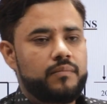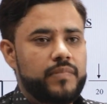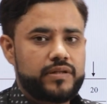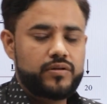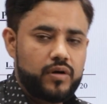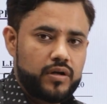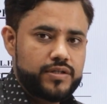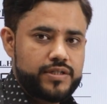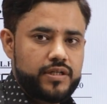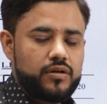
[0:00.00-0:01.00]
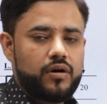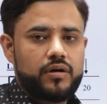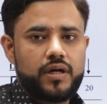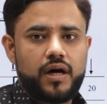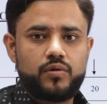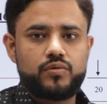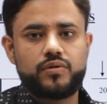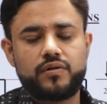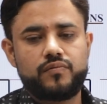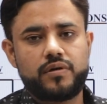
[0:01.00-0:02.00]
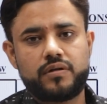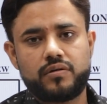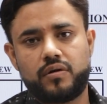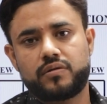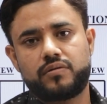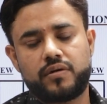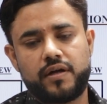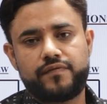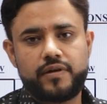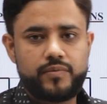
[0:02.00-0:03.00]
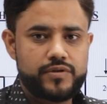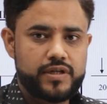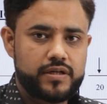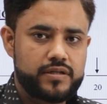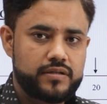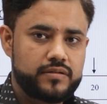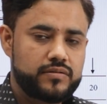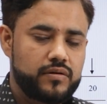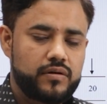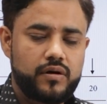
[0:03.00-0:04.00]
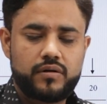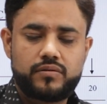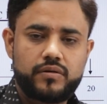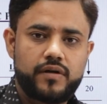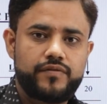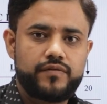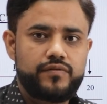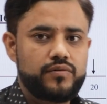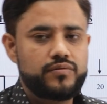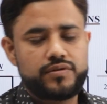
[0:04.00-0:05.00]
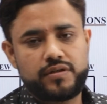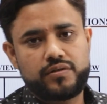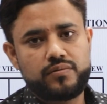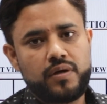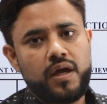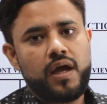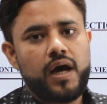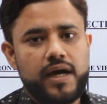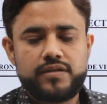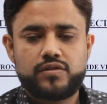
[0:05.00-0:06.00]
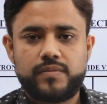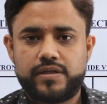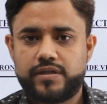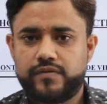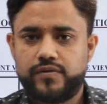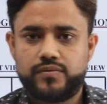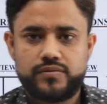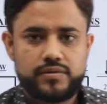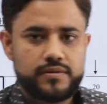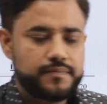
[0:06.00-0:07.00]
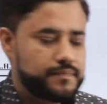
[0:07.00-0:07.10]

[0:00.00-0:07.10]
methodology on how to convert orthographic projections or orthographic views into isometric views.